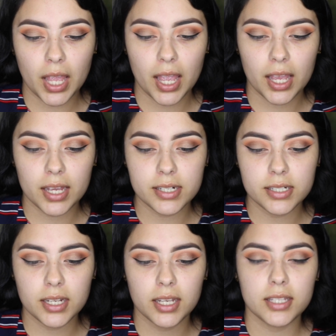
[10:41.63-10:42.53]

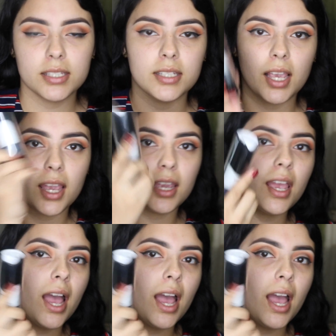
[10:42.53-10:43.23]
and it's a